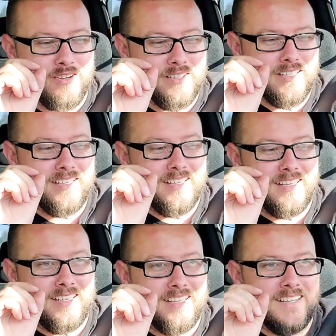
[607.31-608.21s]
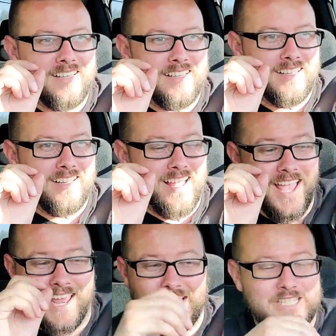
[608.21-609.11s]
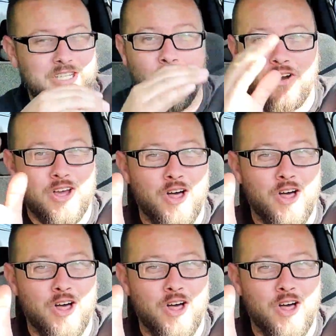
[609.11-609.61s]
And it's going